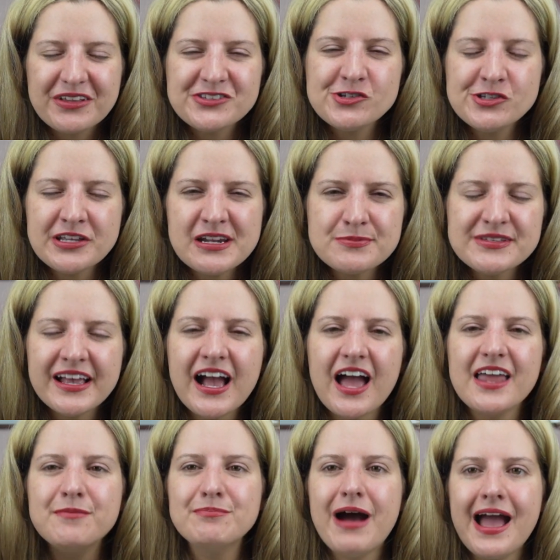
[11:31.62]
Do you see what
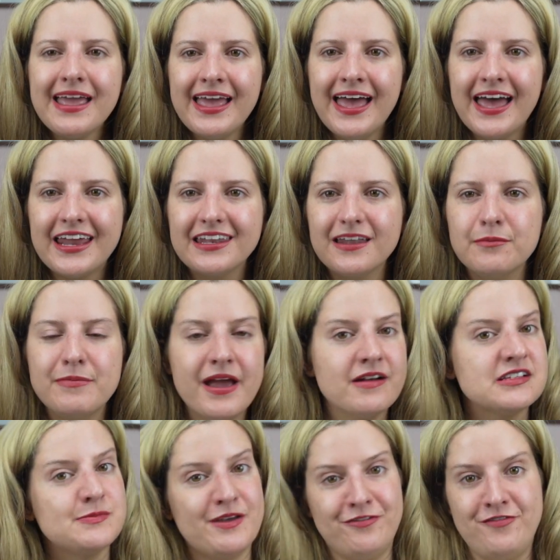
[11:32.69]
I'm saying? In my head, La
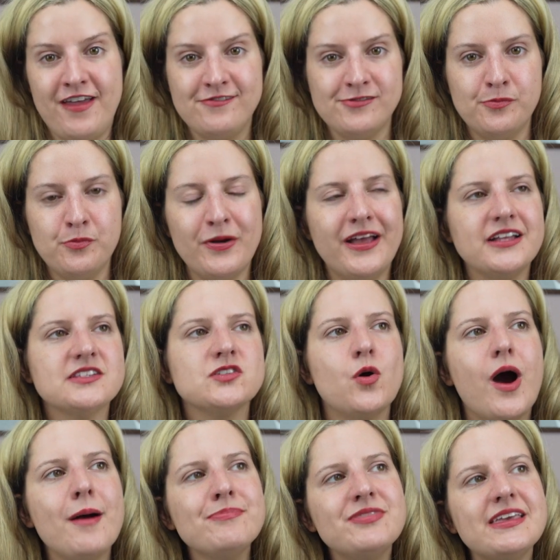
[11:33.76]
Mer is my favorite brand. So
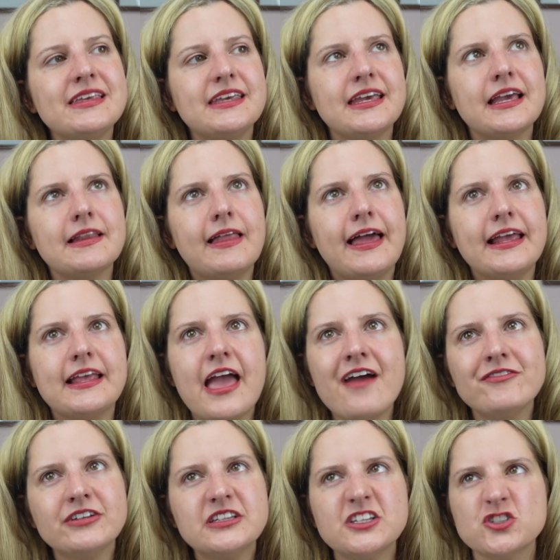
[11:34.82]
I'm thinking, like,
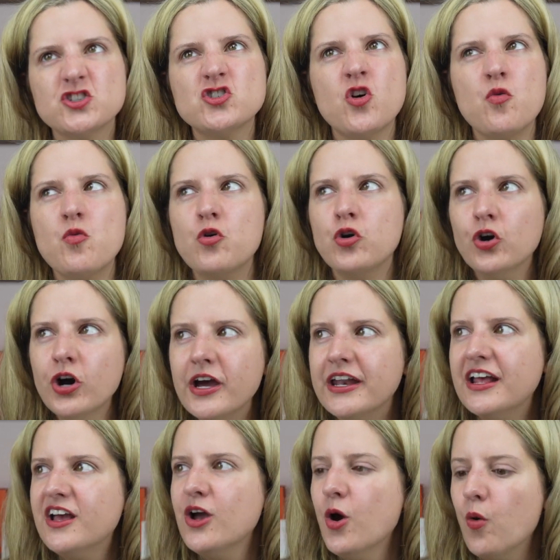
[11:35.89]
everything's so
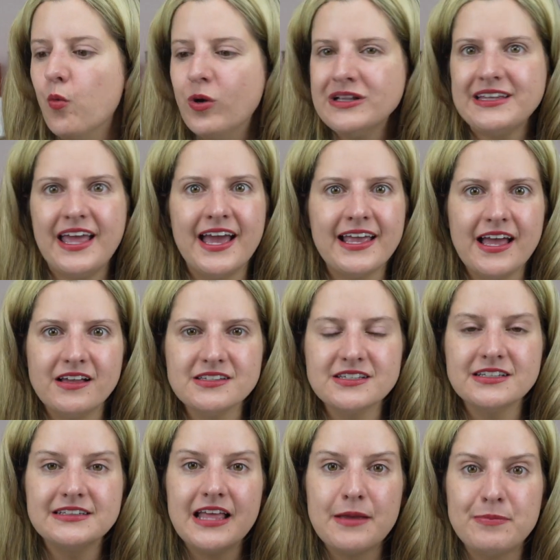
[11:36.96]
good. What the heck else
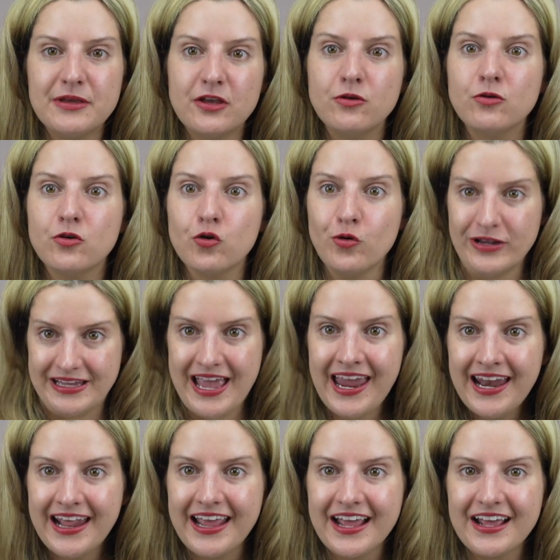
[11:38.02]
could they be
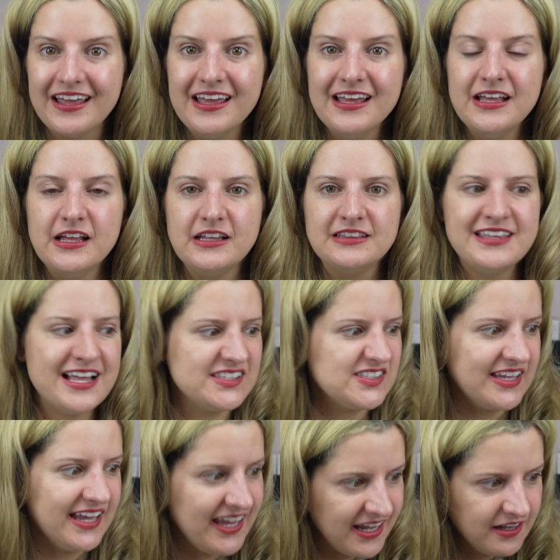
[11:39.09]
creating that's
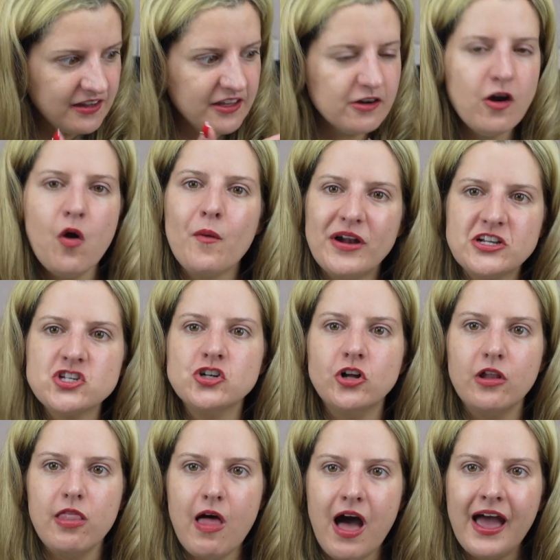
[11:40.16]
in their
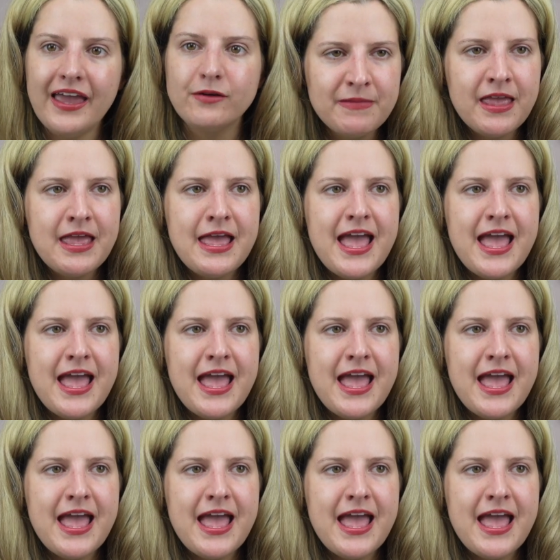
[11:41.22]
original line?